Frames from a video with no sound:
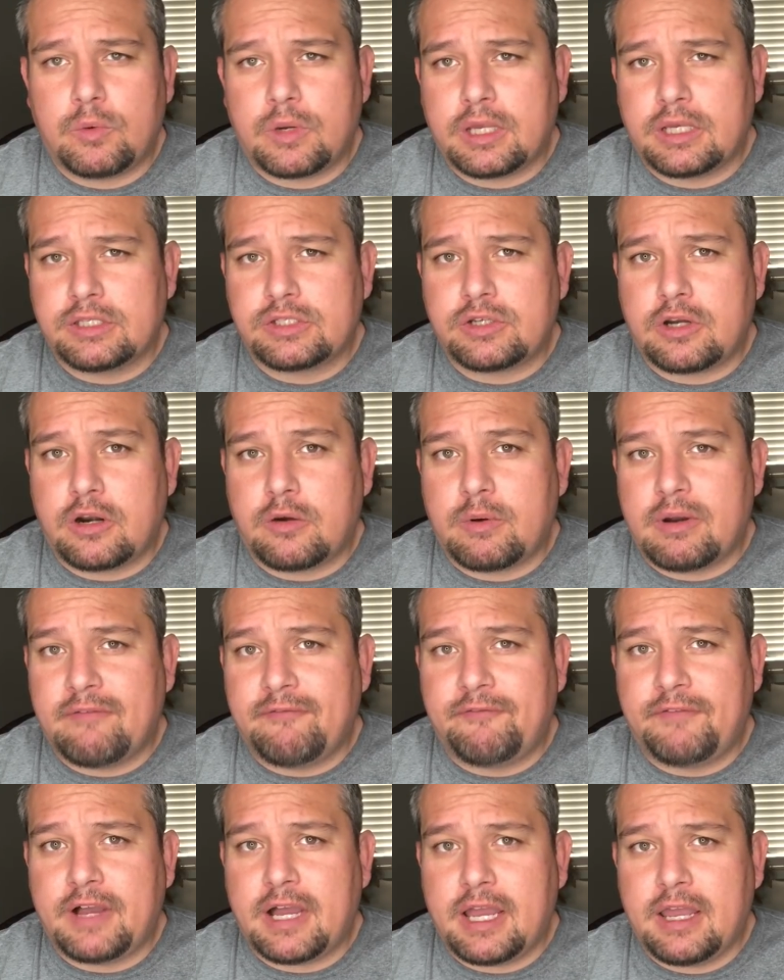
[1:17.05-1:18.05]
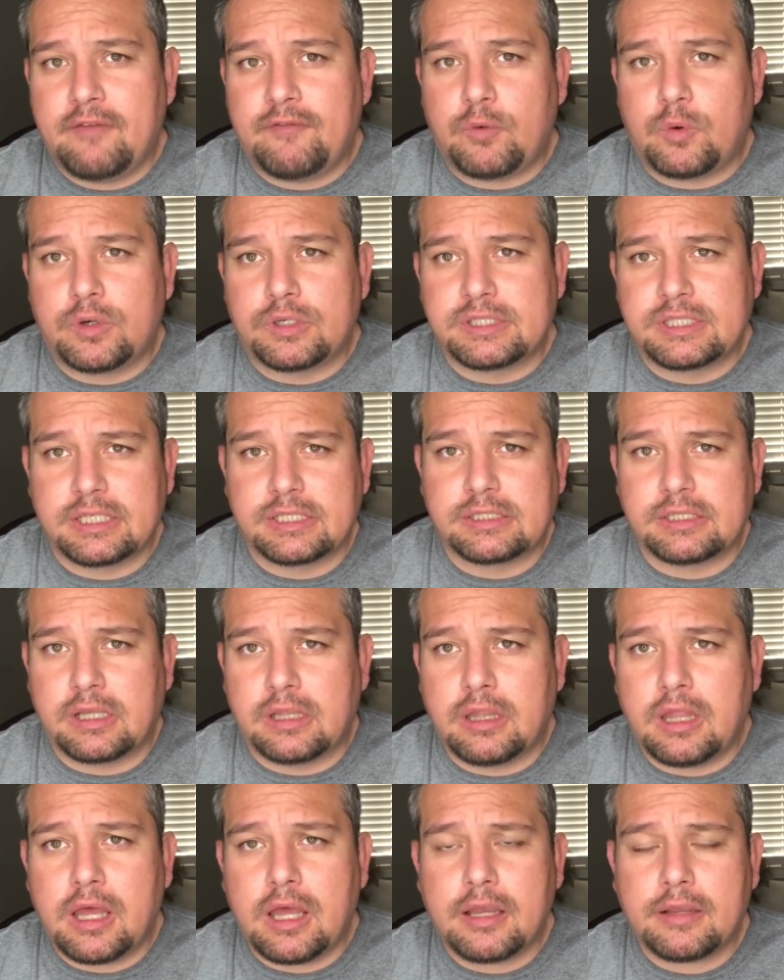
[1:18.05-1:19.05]
We're gonna start around five or six
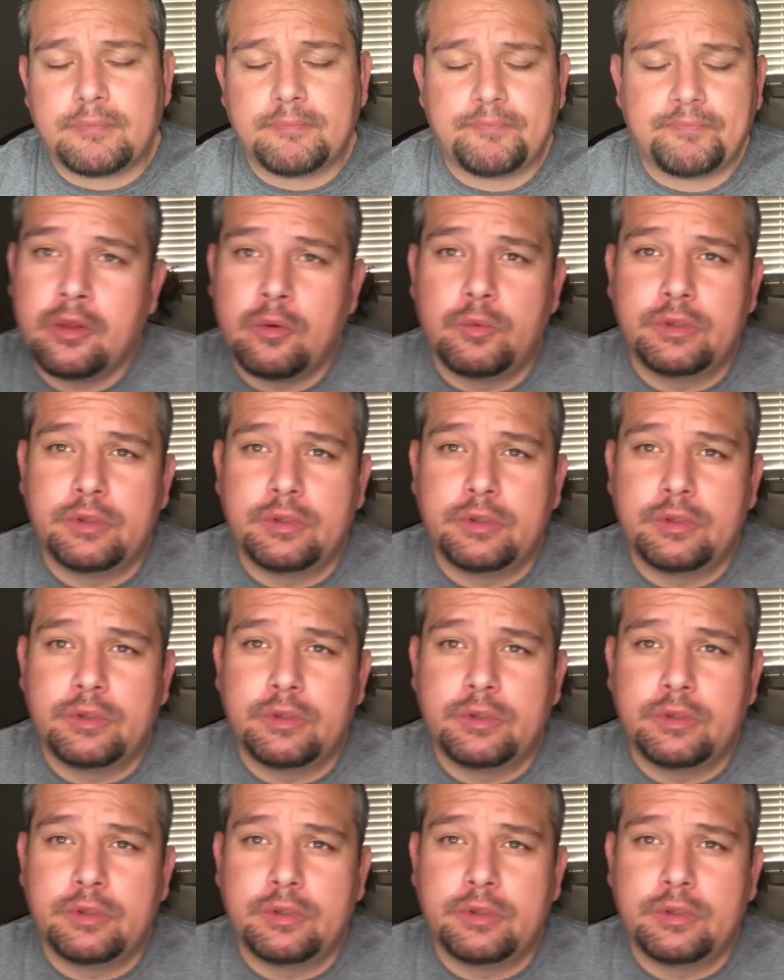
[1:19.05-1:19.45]
o'clock,